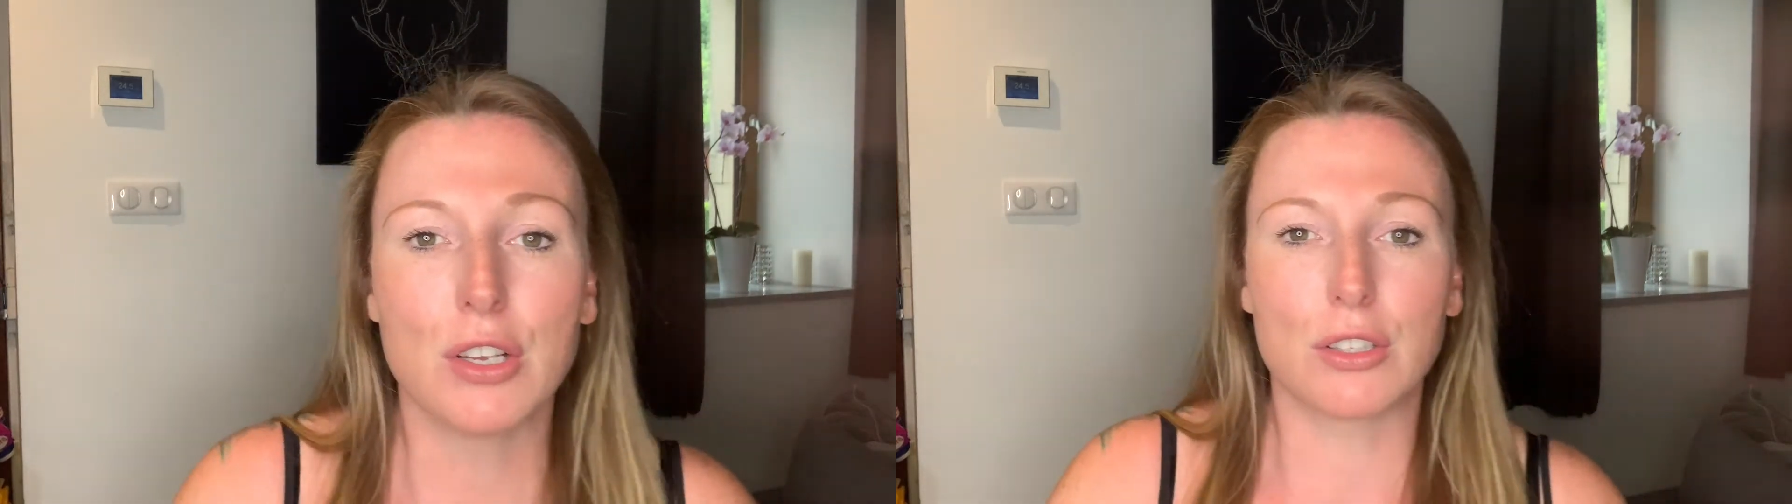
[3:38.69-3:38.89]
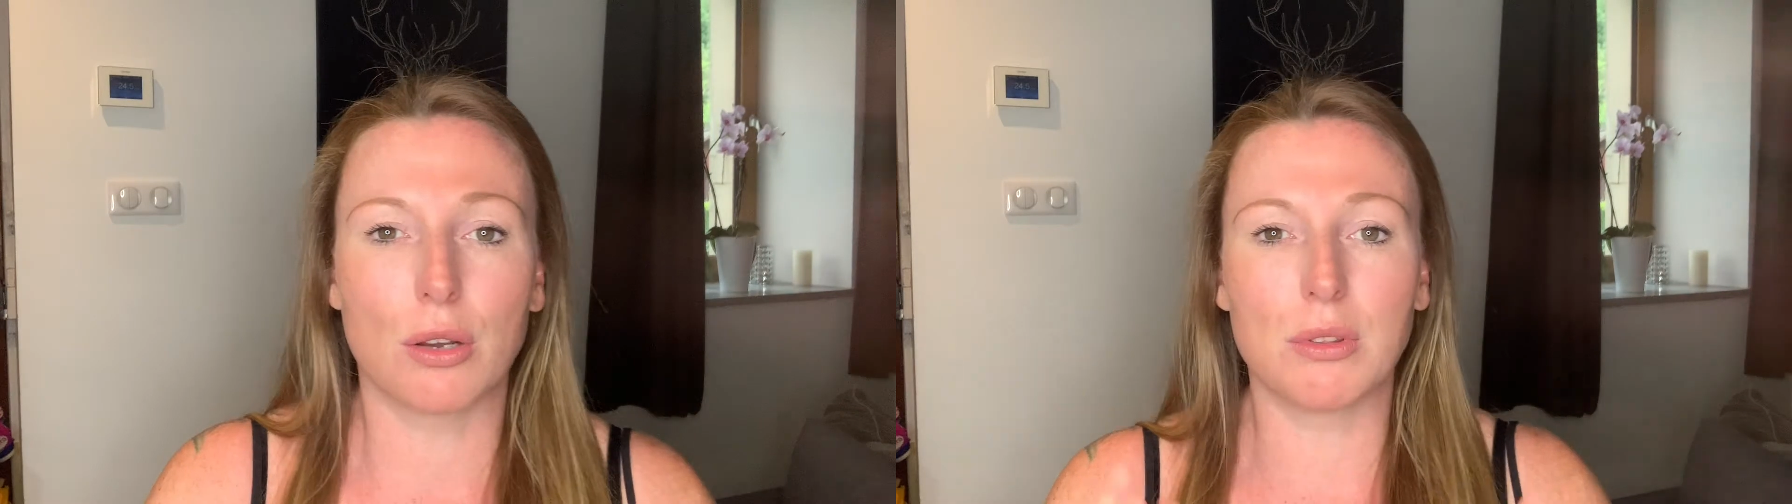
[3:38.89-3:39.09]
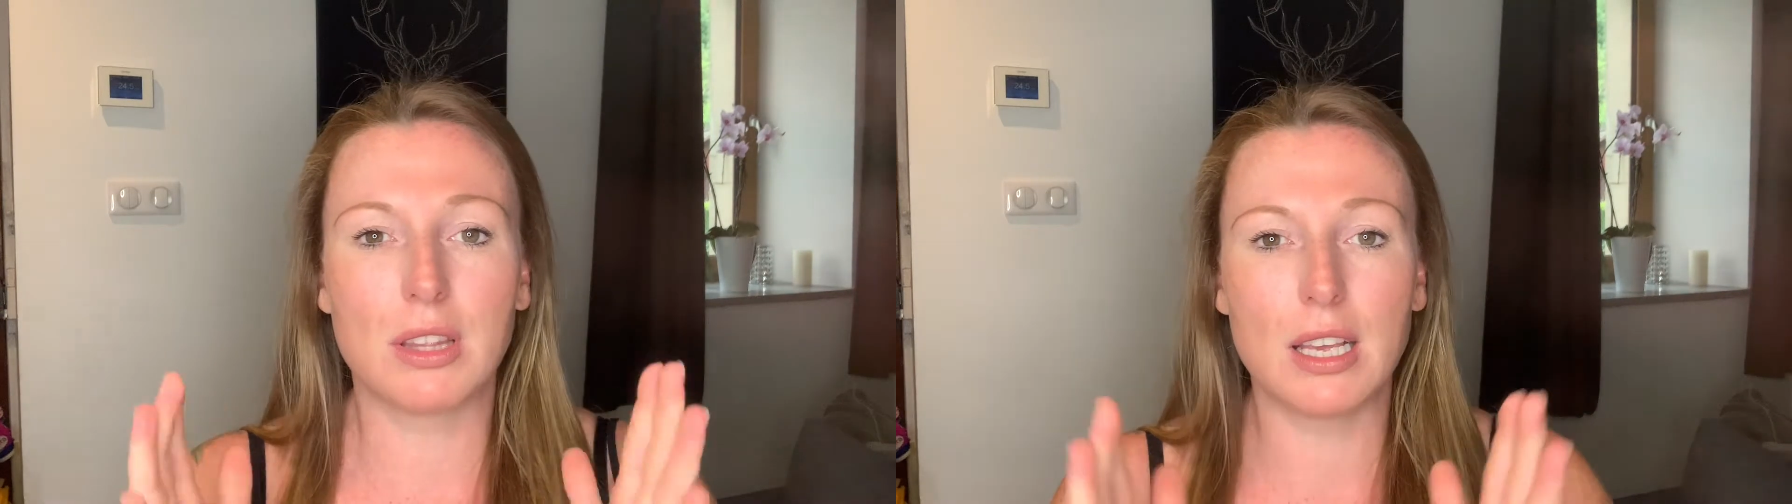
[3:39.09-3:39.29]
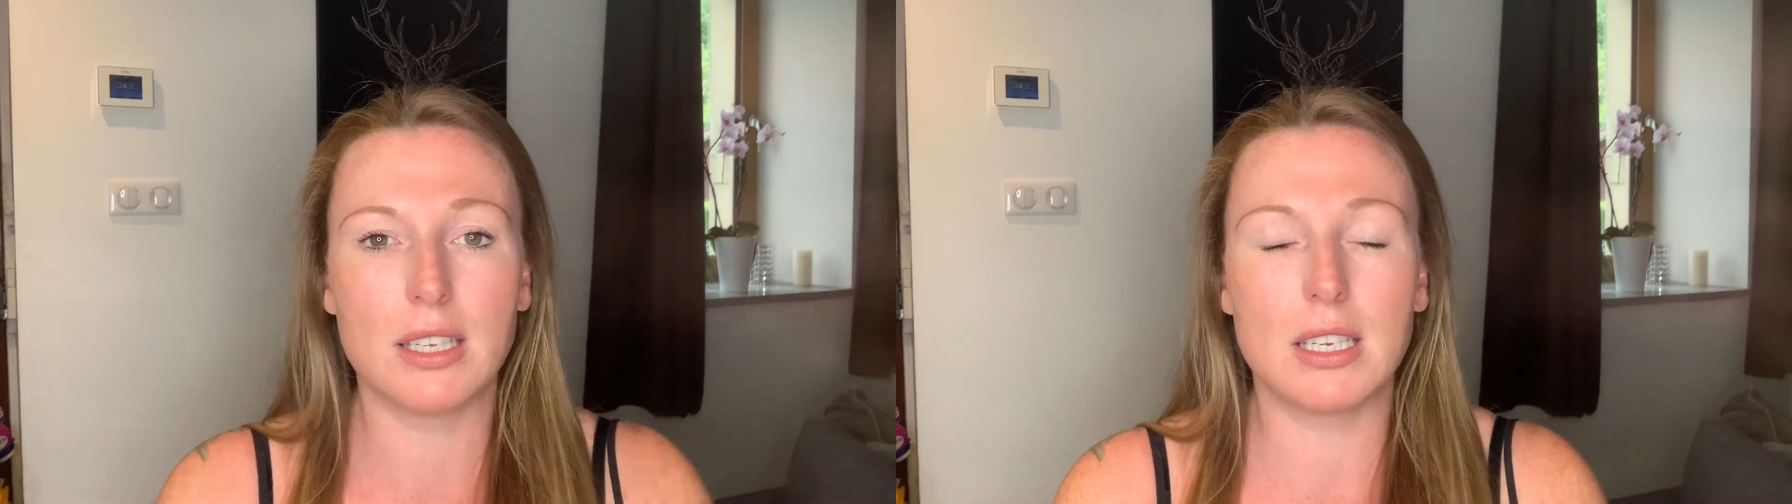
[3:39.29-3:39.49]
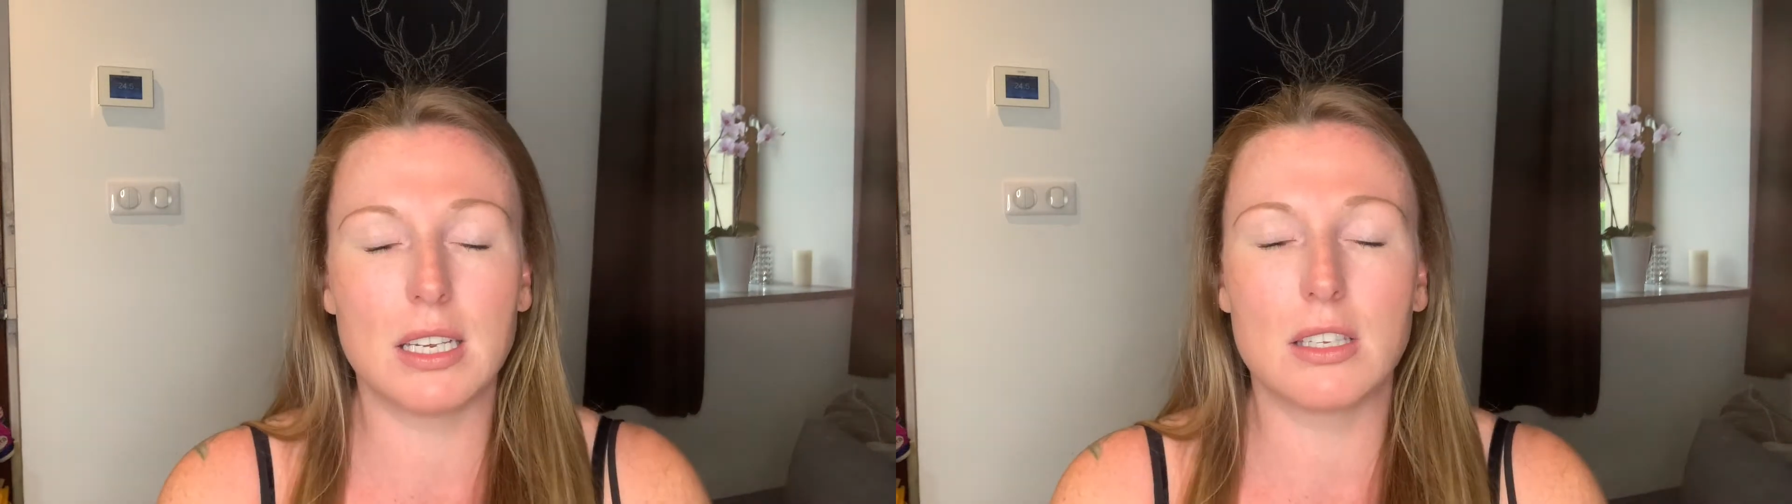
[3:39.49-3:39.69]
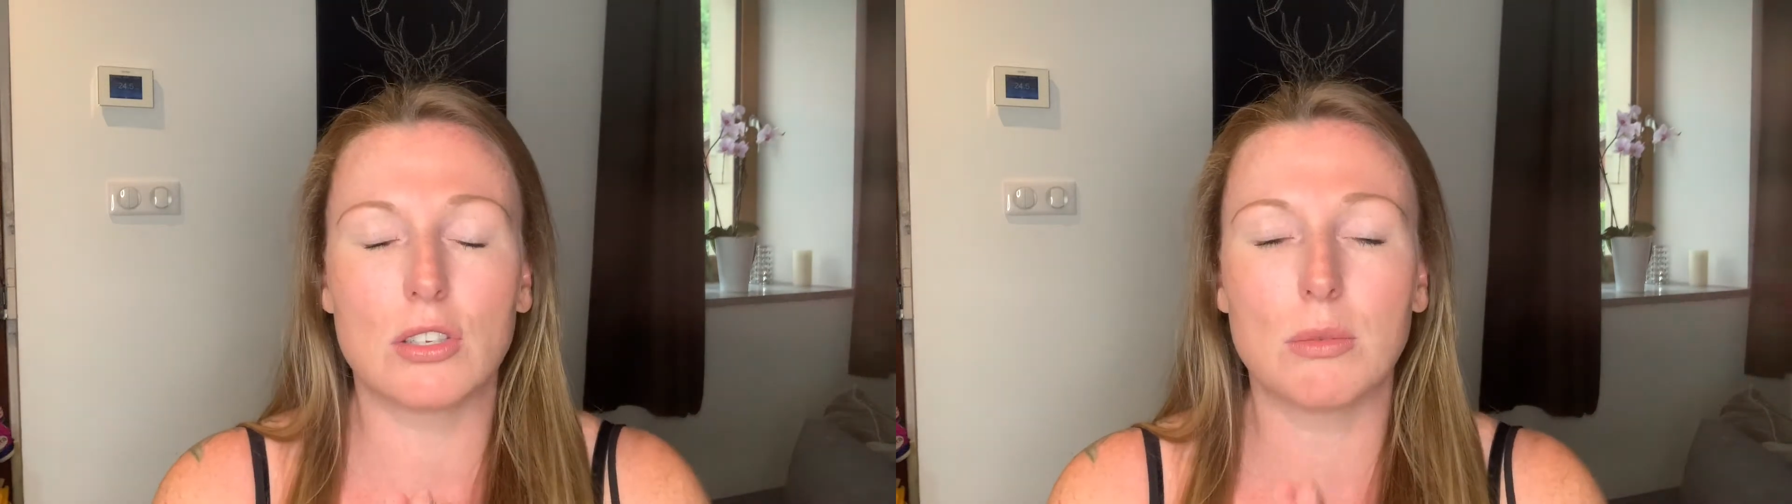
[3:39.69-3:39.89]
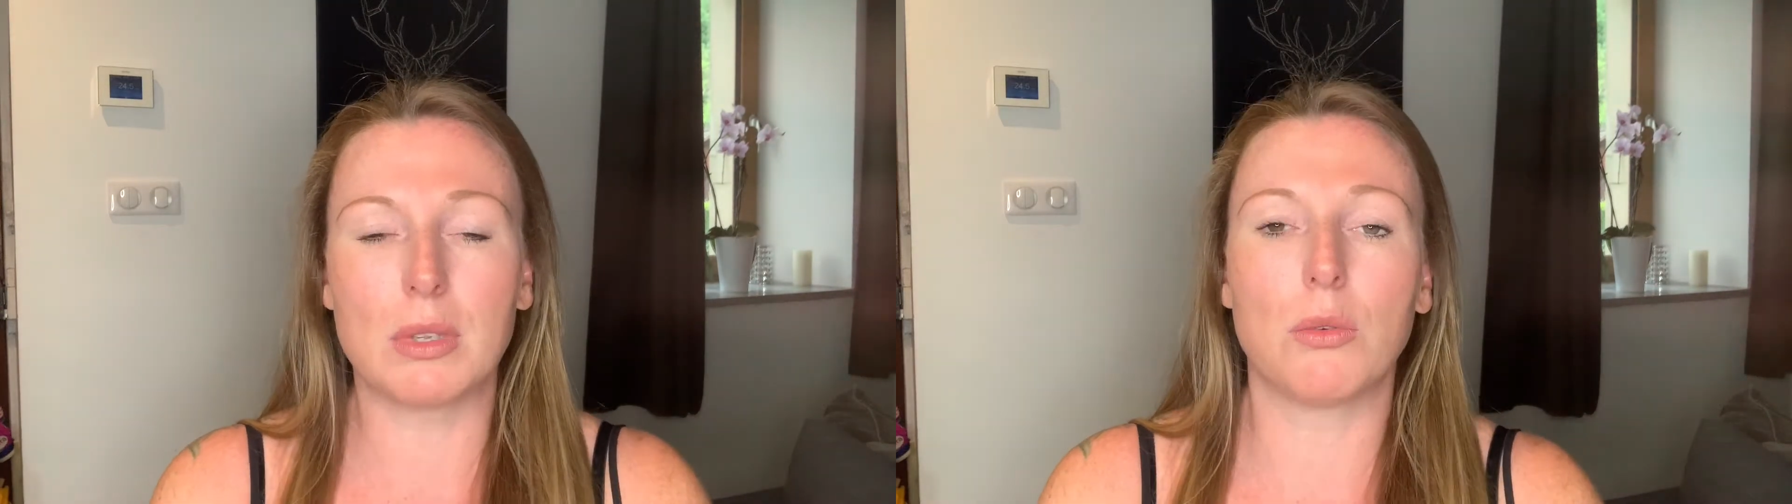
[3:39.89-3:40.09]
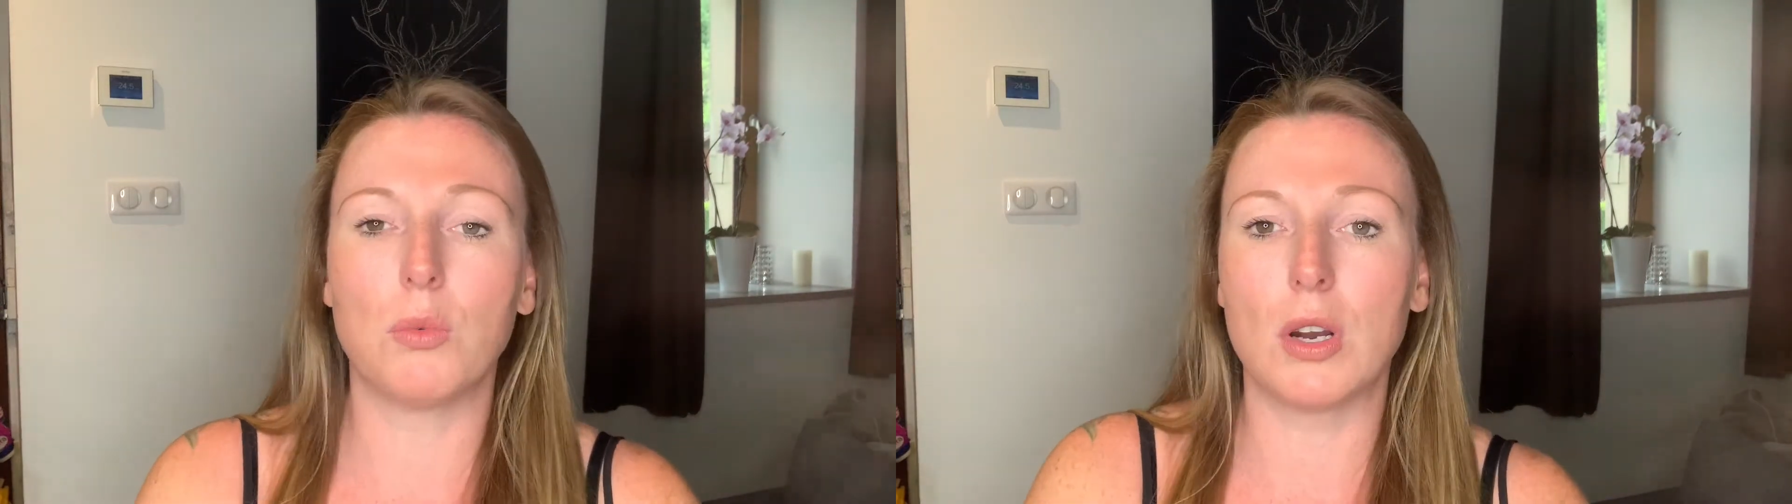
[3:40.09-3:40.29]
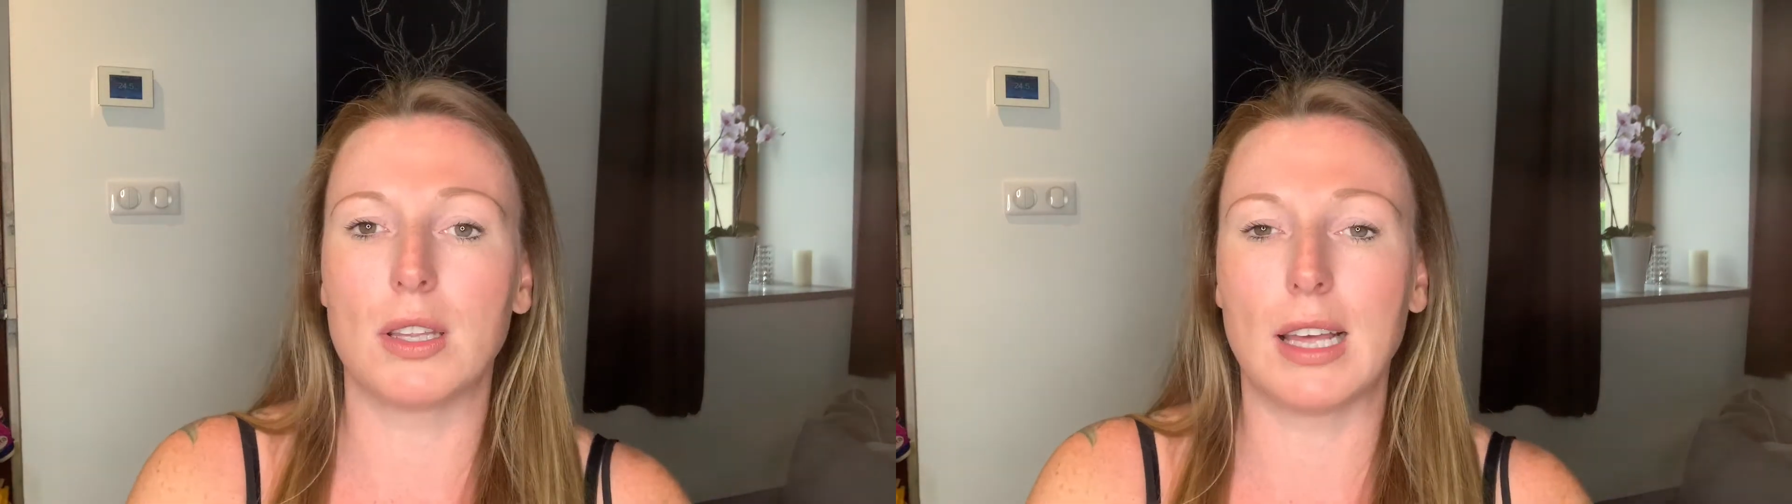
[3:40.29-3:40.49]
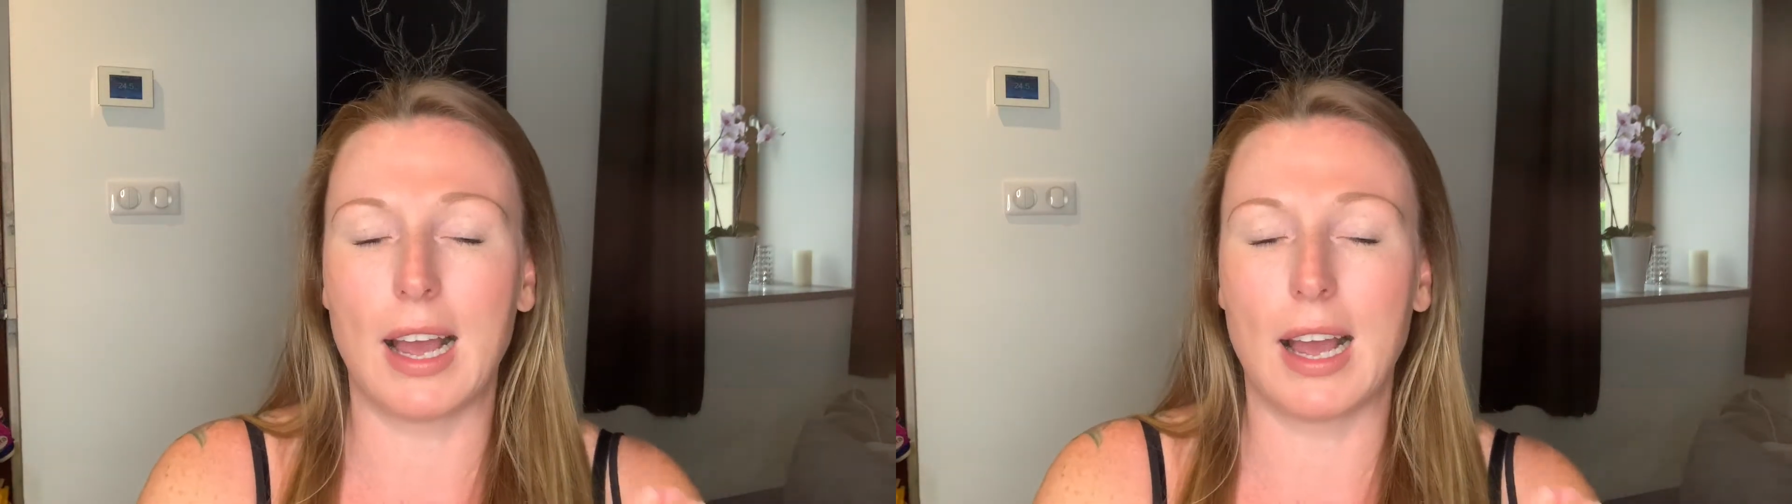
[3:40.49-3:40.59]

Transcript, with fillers: So this is some of the work that